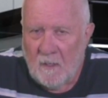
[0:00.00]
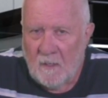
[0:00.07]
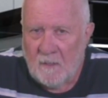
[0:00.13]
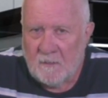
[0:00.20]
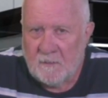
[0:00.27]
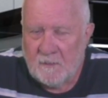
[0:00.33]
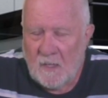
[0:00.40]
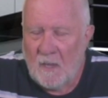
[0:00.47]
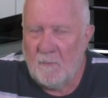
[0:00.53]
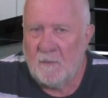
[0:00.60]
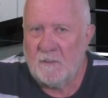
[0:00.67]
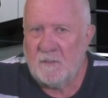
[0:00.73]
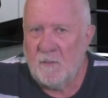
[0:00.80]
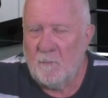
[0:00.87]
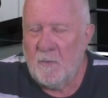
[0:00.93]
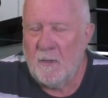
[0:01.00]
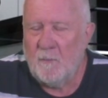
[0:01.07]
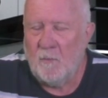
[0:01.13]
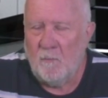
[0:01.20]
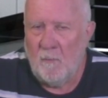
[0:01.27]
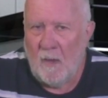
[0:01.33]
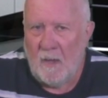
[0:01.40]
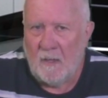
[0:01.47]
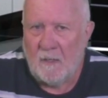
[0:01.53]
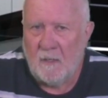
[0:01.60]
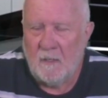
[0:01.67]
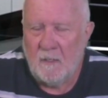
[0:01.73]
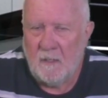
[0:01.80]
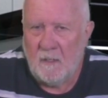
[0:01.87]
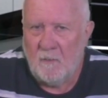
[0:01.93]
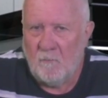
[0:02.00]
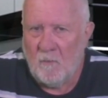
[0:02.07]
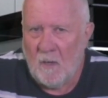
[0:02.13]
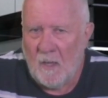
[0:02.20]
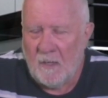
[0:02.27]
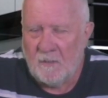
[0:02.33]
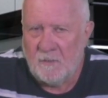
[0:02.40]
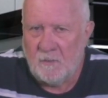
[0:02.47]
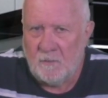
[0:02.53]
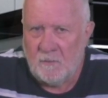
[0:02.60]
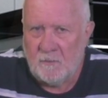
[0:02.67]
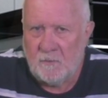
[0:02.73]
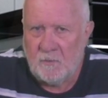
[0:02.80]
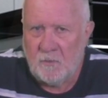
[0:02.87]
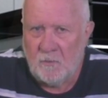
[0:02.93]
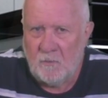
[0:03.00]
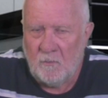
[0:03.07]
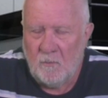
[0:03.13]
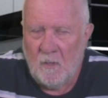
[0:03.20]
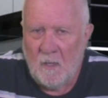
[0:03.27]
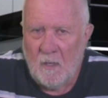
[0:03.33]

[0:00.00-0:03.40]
statements that people make in relation to